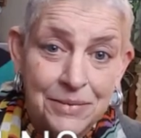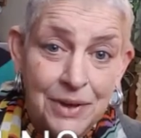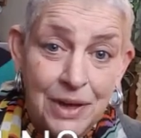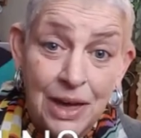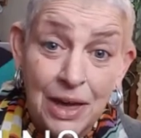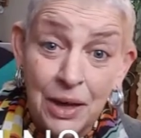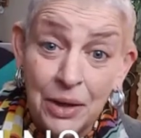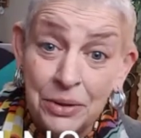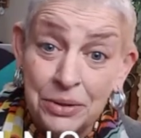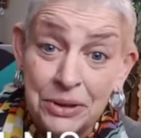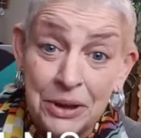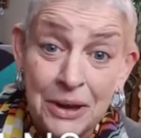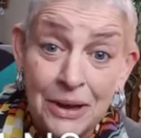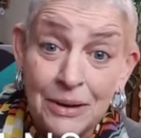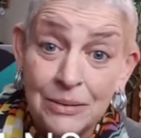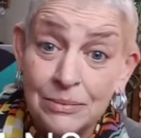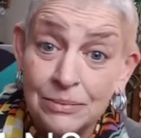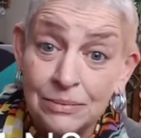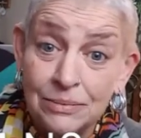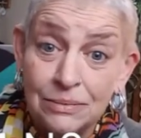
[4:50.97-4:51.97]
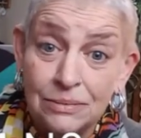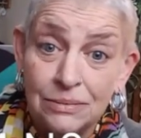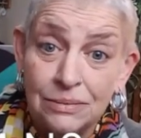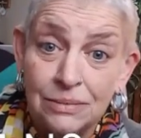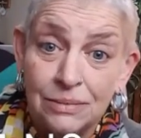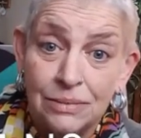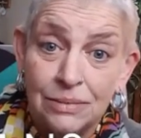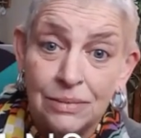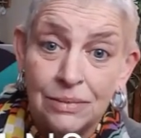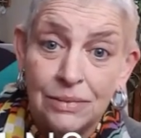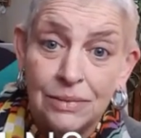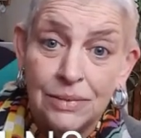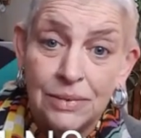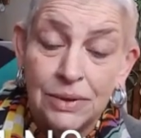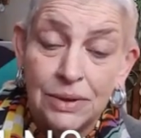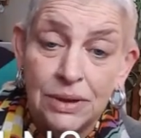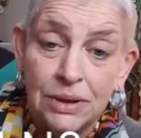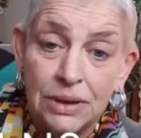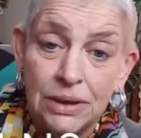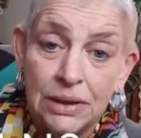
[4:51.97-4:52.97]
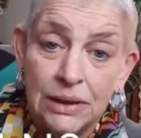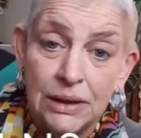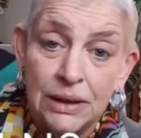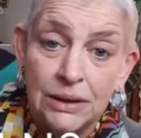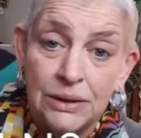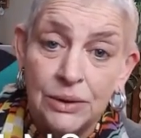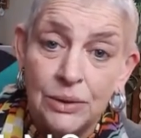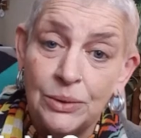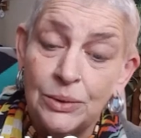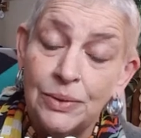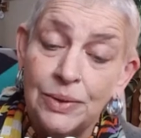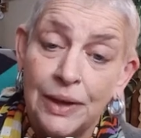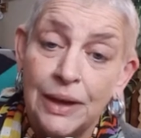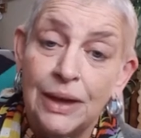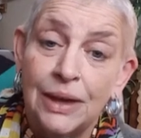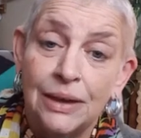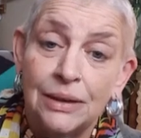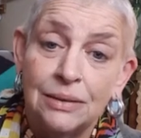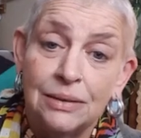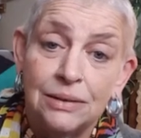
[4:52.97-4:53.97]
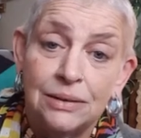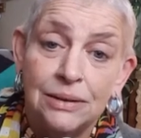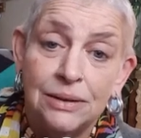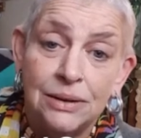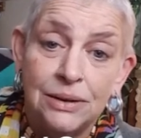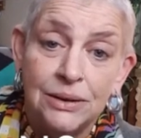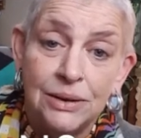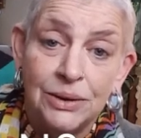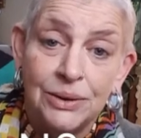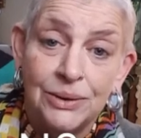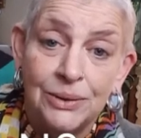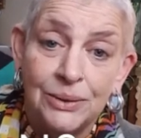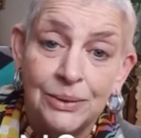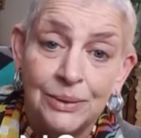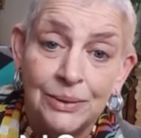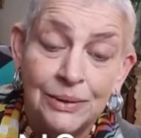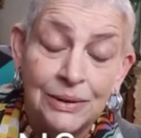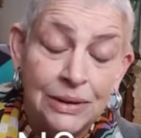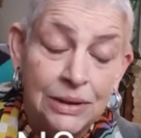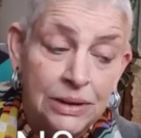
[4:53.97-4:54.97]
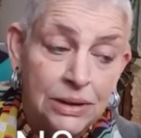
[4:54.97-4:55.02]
held up. And I know that, you know.